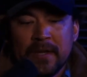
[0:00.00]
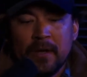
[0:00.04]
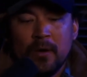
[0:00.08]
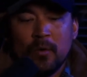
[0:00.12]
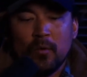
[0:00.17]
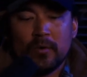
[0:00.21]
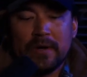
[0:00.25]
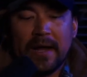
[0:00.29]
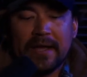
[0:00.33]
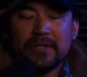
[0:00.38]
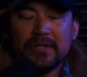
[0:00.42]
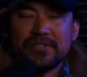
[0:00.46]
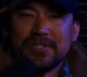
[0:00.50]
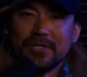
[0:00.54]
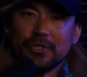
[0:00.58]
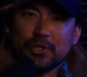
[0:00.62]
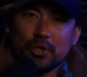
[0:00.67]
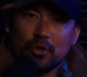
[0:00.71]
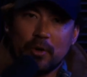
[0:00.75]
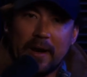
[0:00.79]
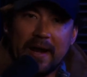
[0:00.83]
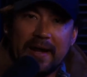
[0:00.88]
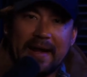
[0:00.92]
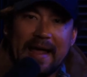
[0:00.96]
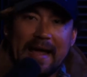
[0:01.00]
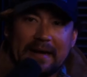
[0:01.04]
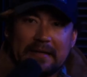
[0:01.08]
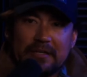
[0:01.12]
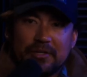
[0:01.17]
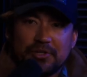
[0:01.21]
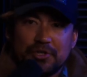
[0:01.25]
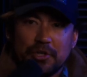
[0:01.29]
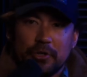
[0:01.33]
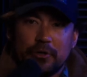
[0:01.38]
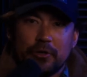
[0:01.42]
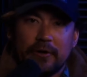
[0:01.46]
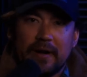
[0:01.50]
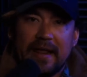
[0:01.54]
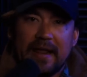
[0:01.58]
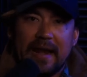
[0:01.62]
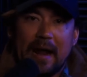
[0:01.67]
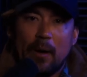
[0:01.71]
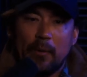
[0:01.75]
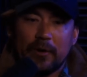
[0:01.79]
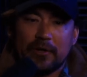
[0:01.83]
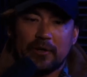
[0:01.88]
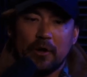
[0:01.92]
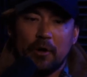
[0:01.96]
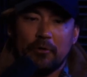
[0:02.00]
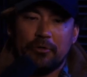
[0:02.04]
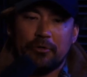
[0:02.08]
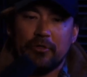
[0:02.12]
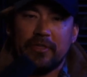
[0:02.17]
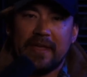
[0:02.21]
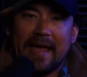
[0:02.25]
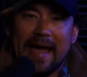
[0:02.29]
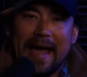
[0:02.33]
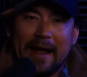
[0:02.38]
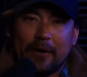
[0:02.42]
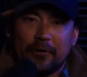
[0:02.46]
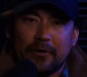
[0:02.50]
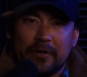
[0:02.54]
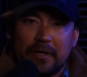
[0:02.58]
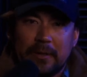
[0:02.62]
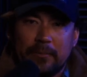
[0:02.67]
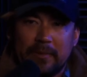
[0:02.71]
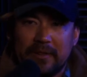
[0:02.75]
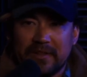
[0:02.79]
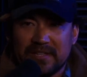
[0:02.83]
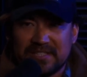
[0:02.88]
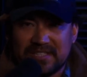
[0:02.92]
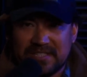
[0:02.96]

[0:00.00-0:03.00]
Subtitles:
When I used to train active shooter and I would go through the acronym and the